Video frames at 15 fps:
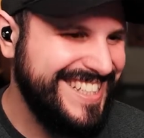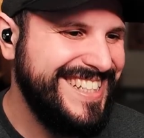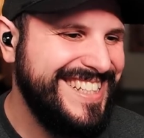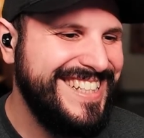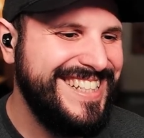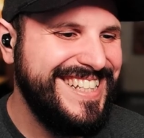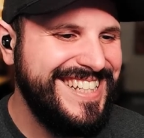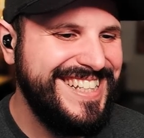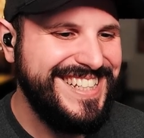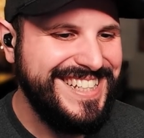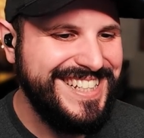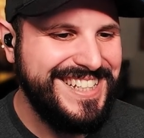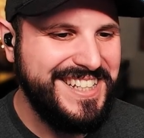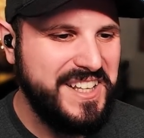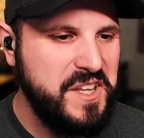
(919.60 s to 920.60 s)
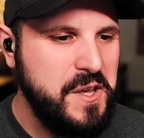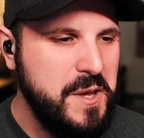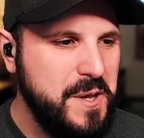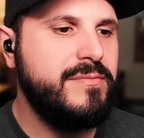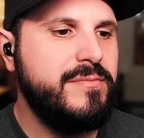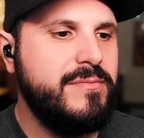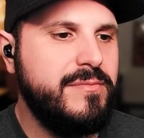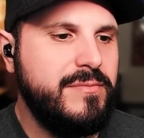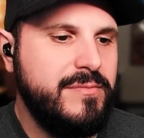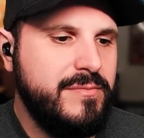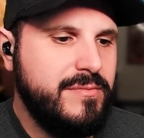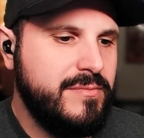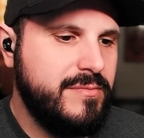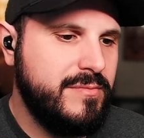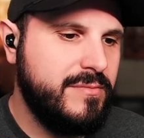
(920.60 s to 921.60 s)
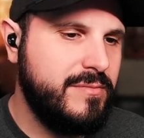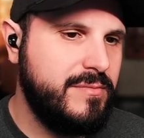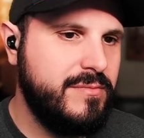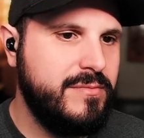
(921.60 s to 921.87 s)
Why lie about it? Not a frog.